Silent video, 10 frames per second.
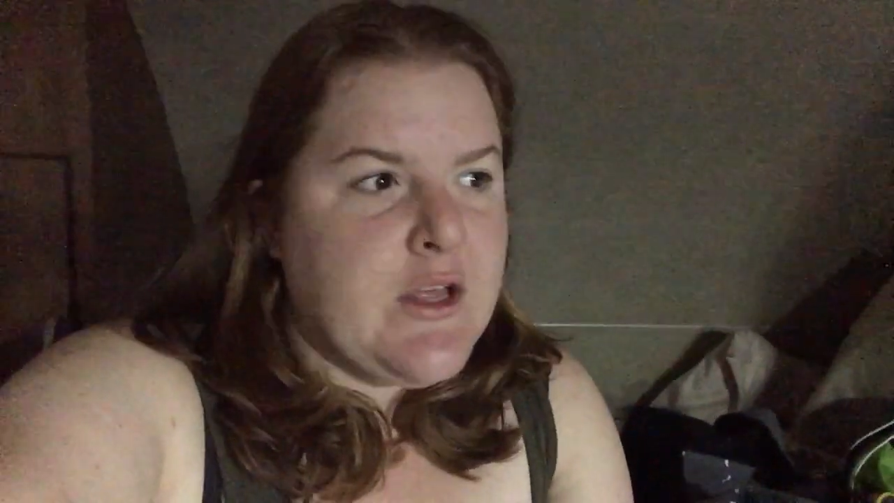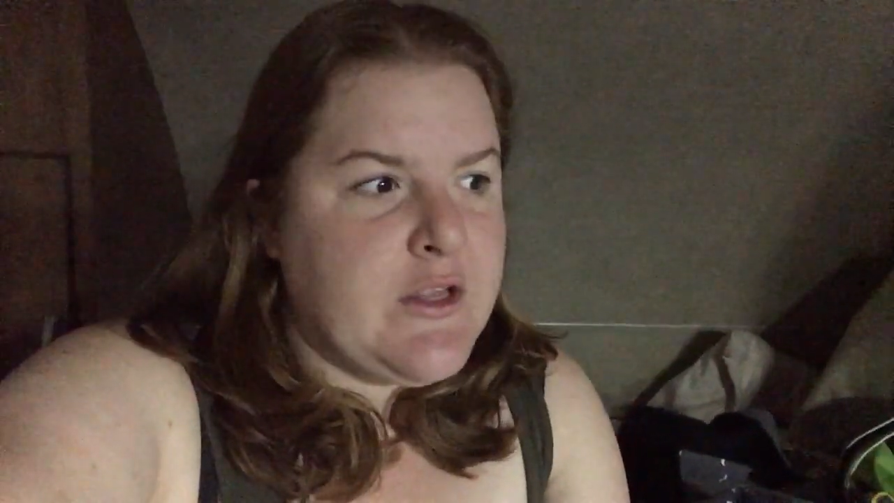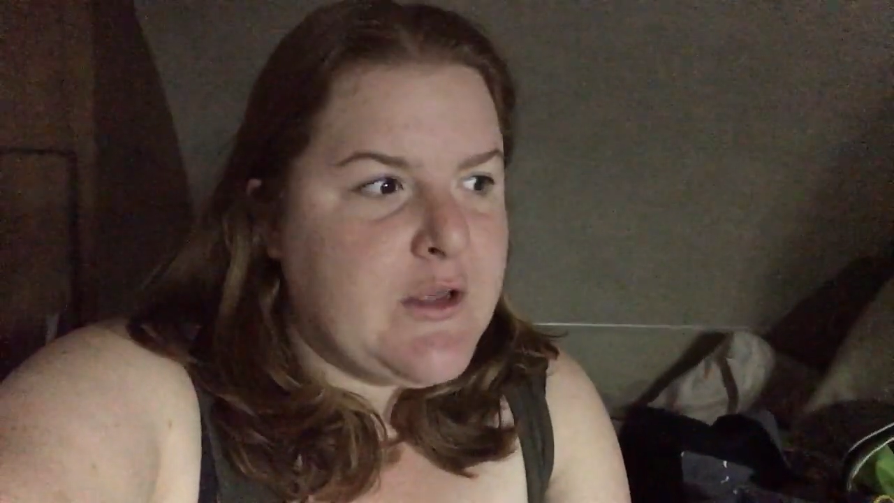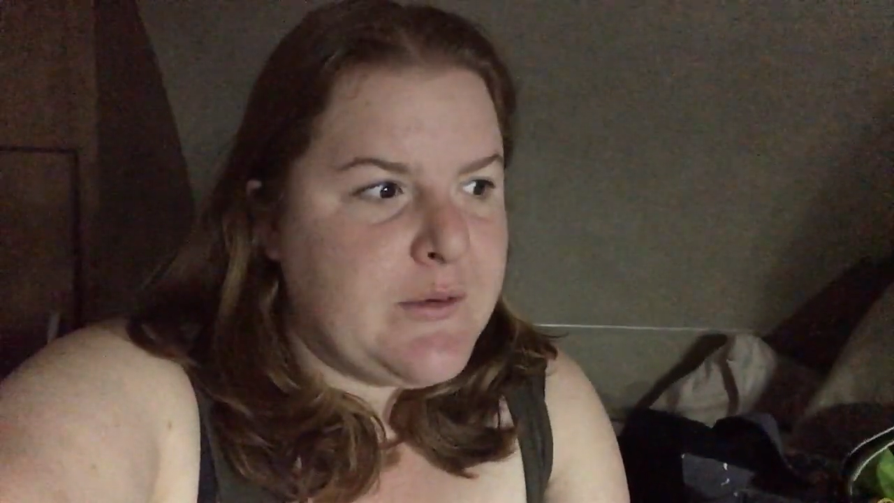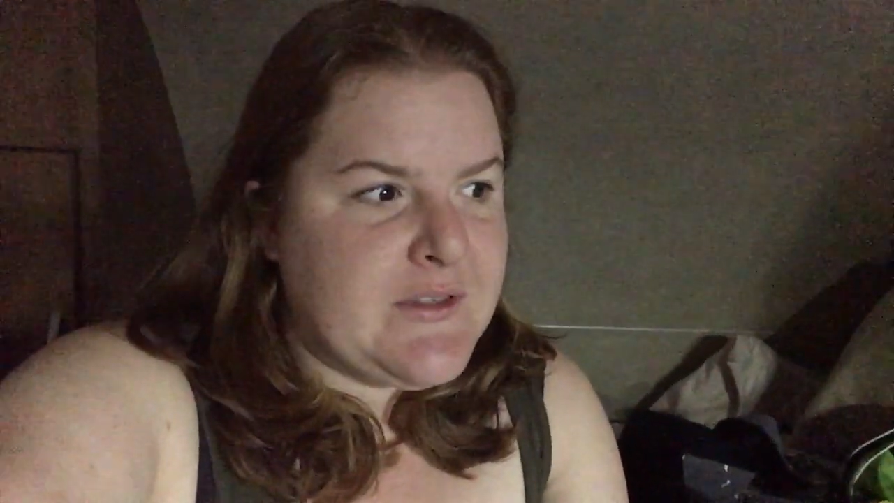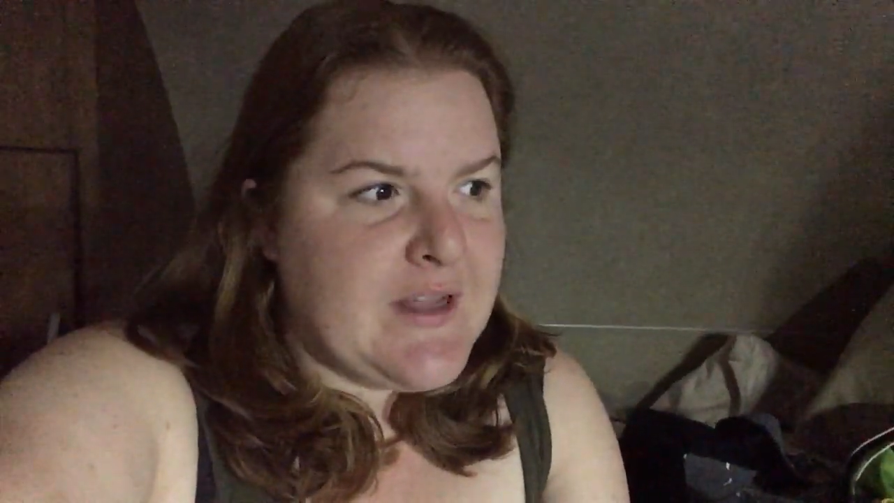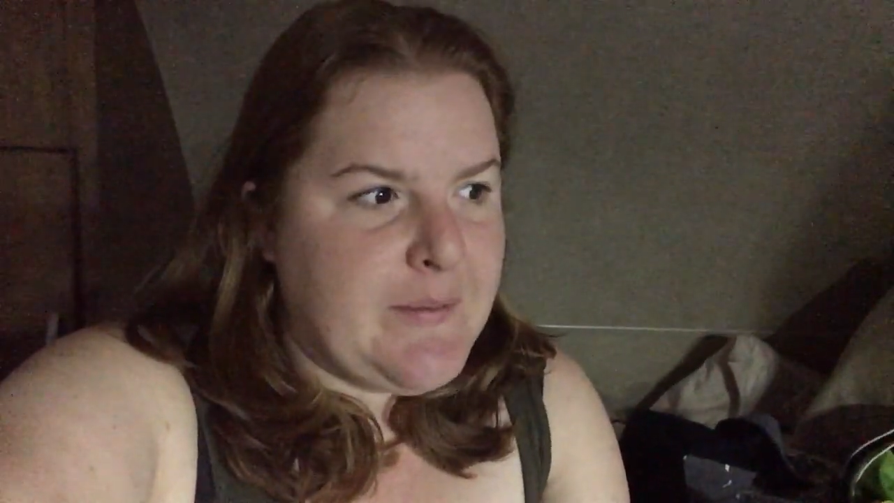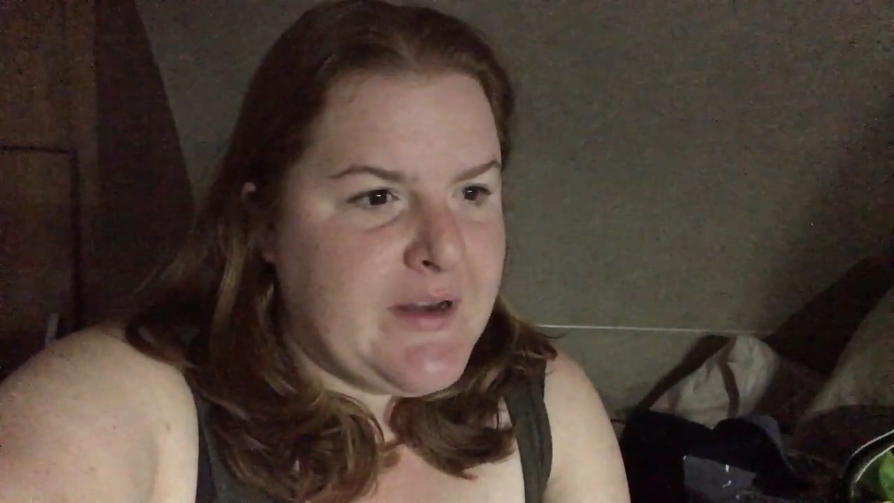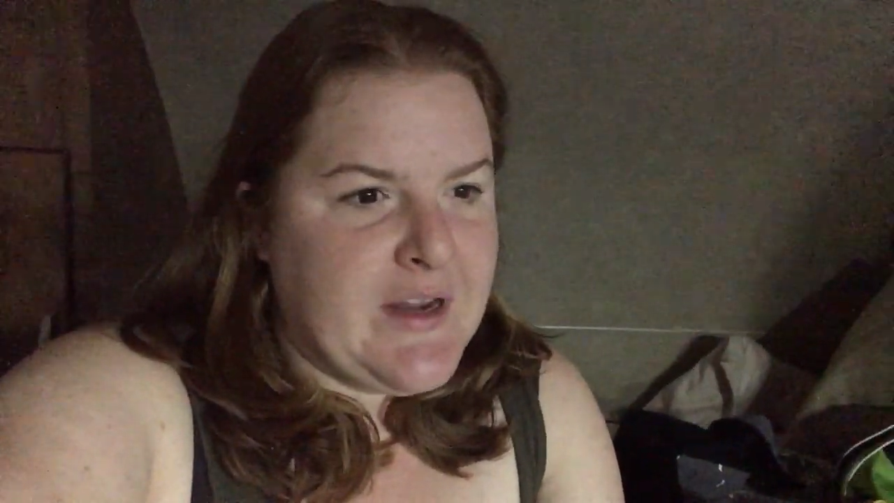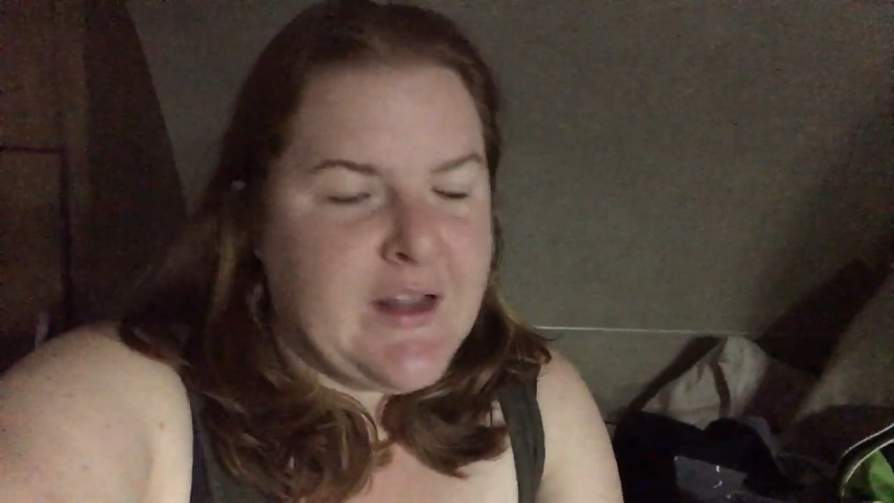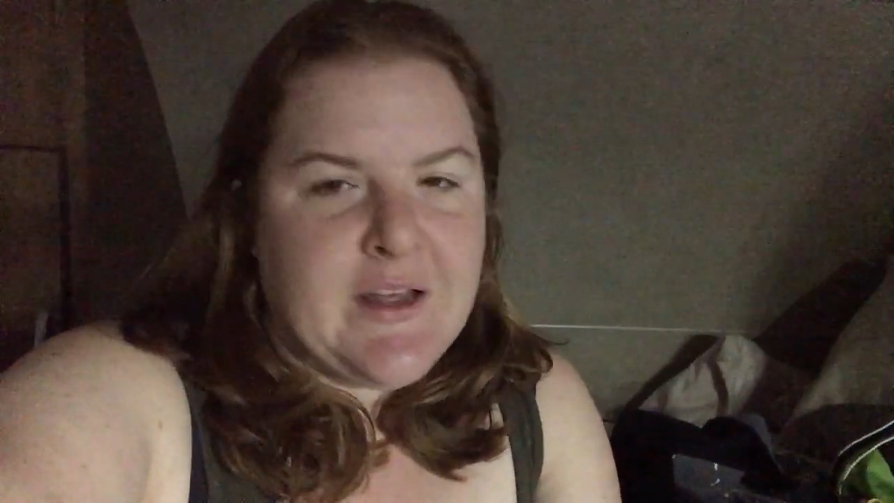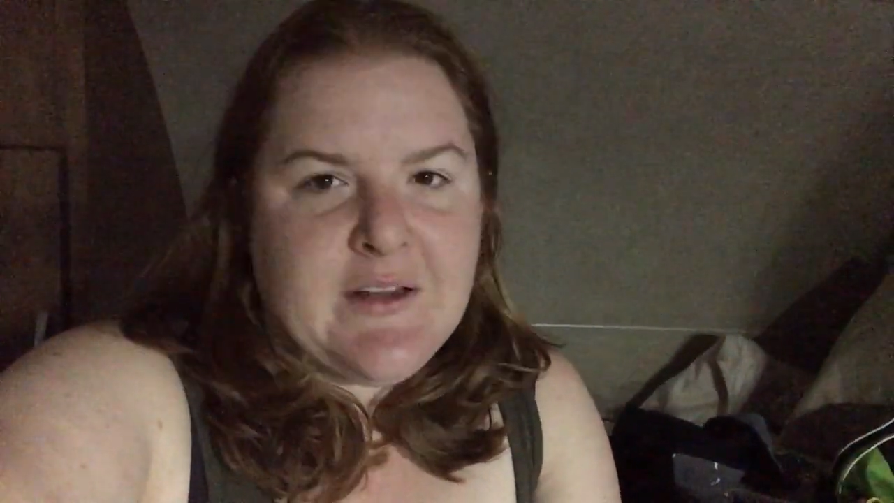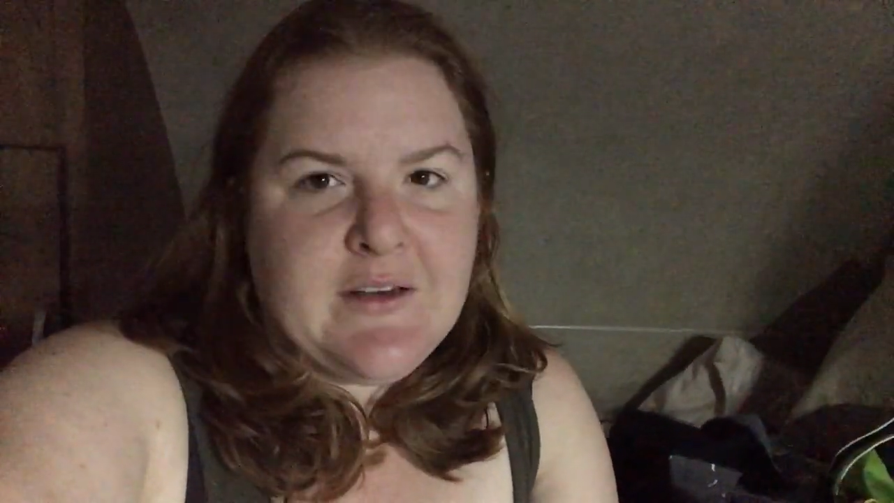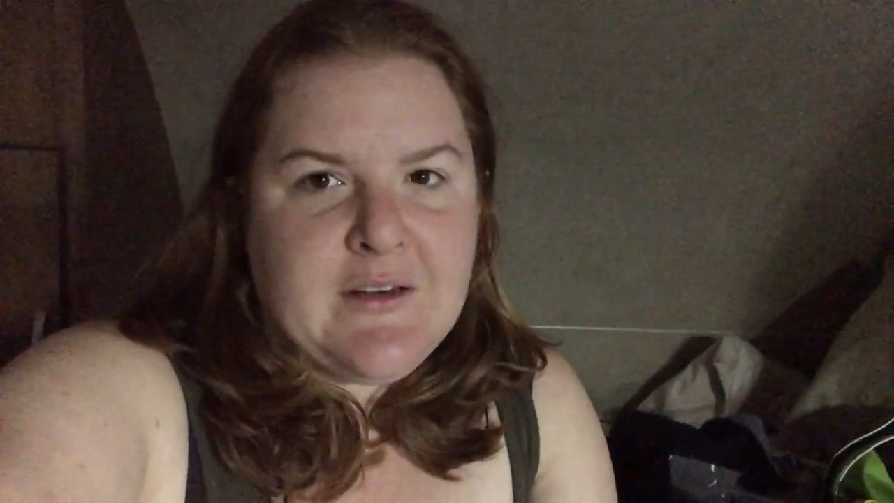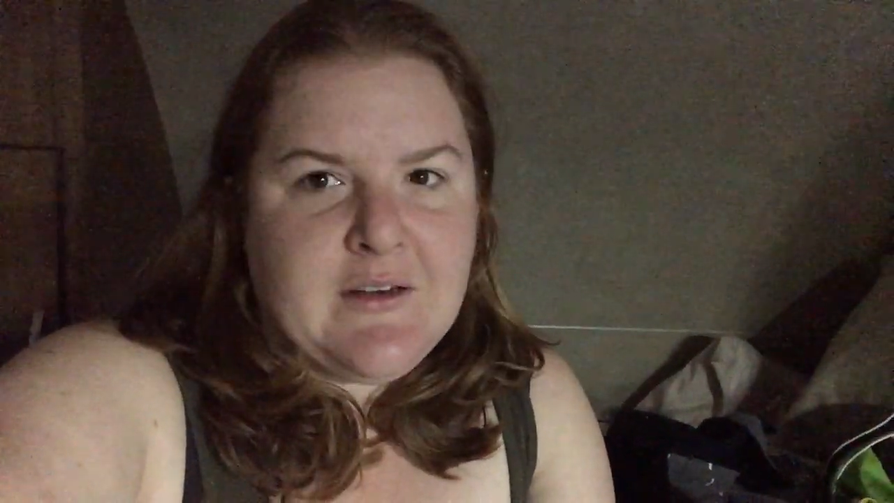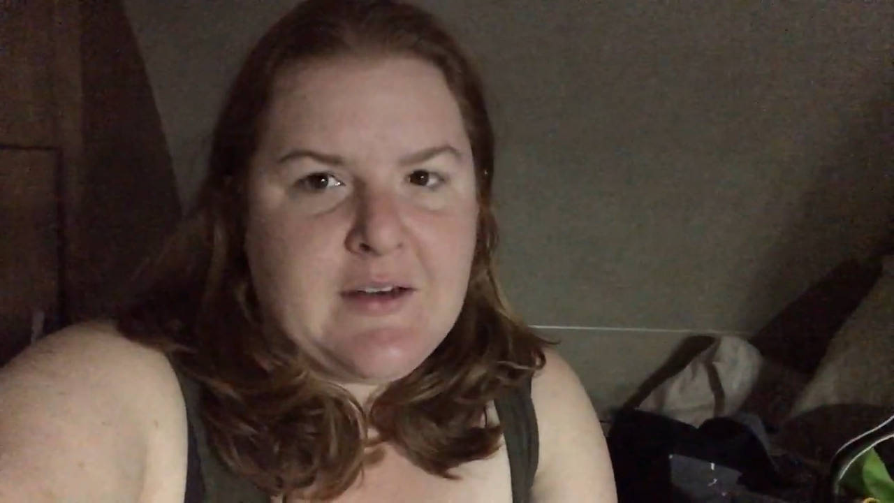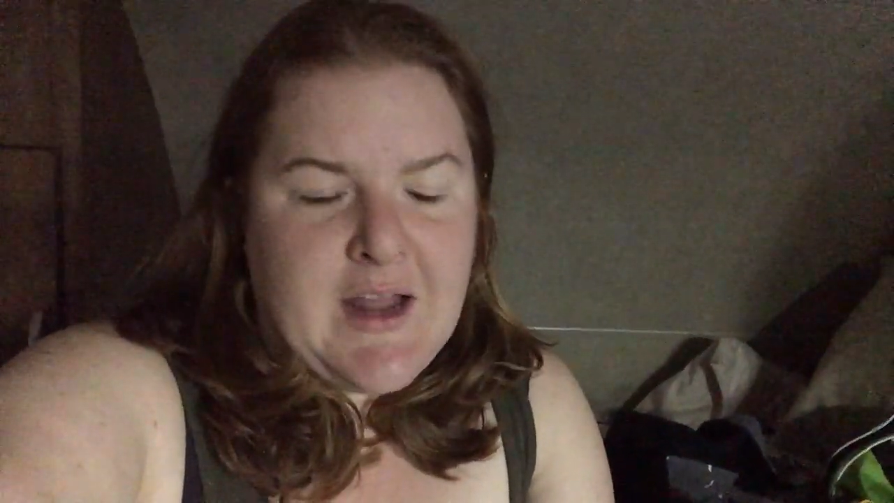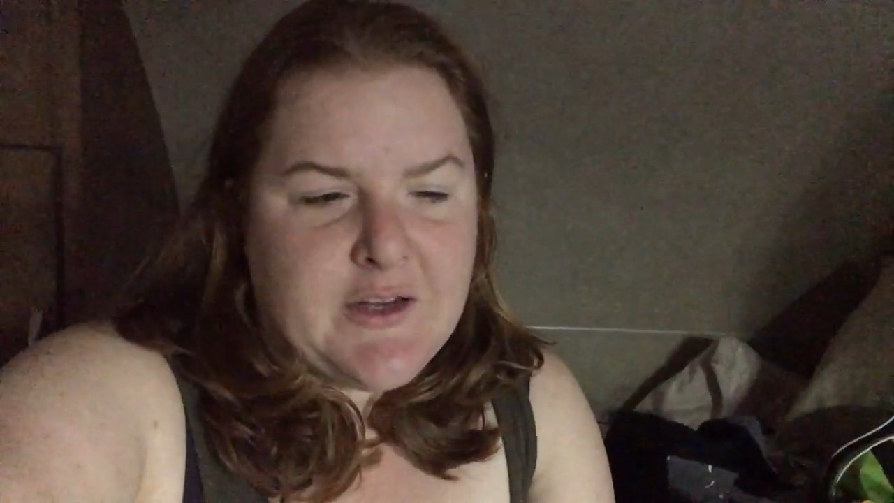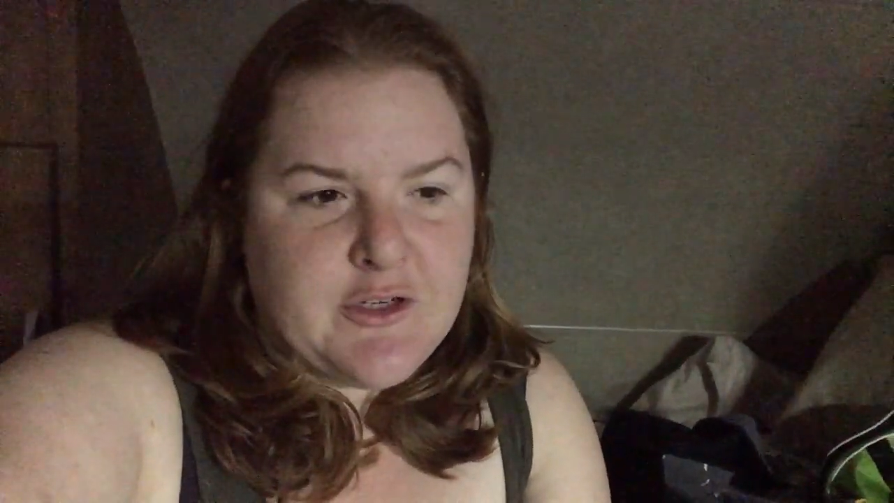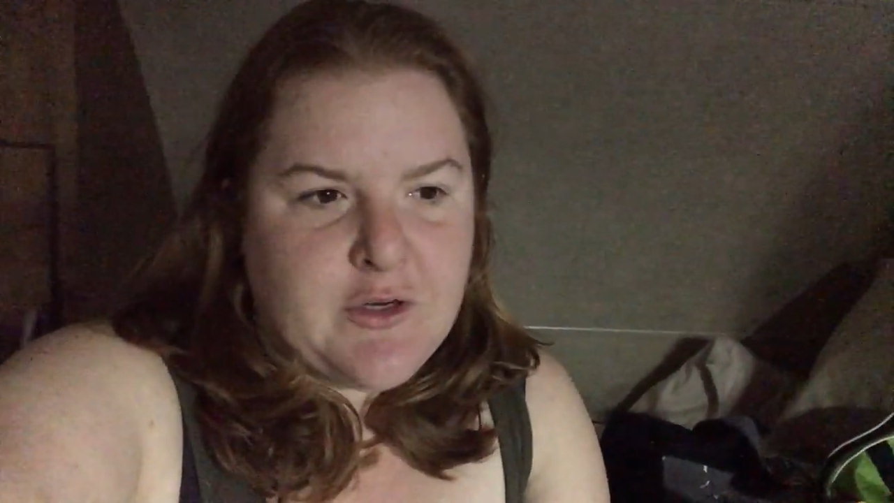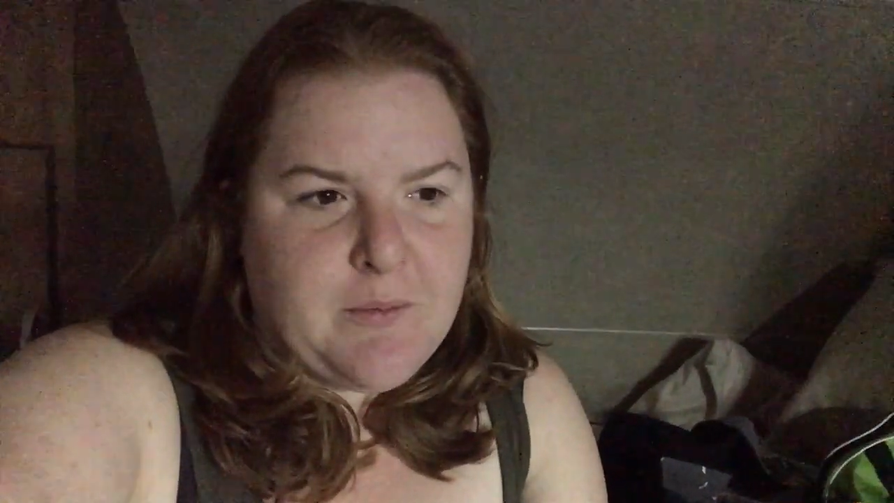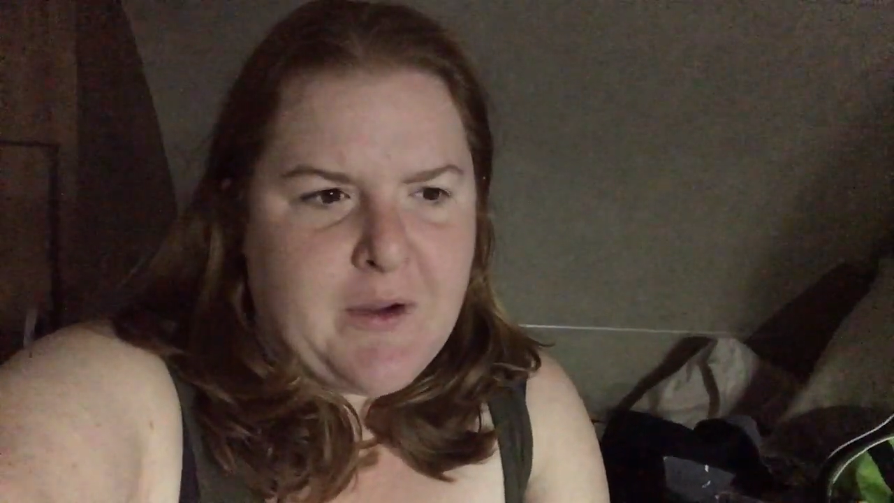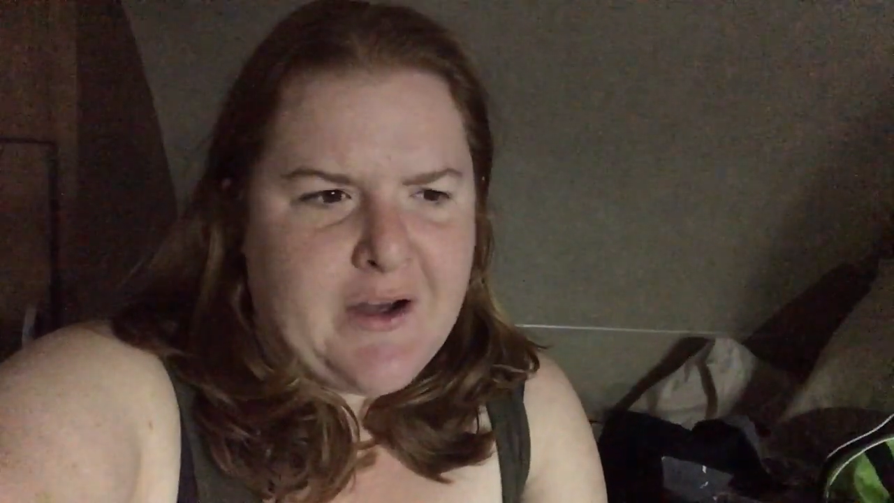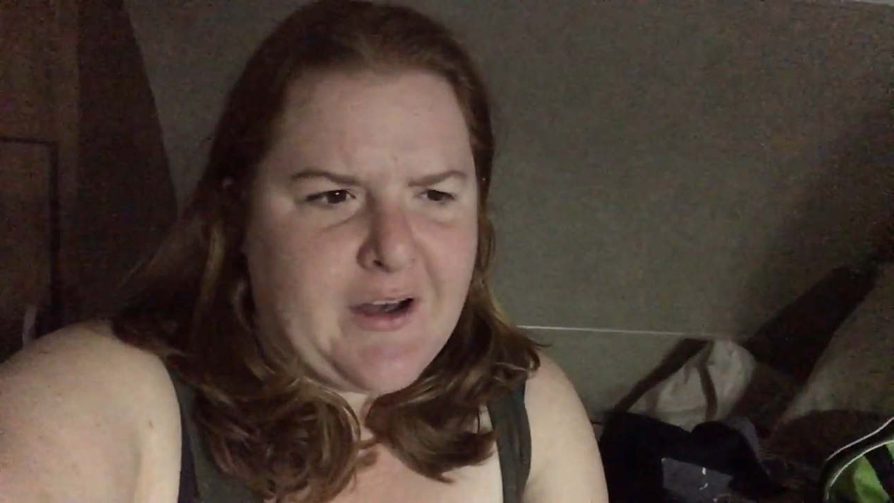Yosemite National Park.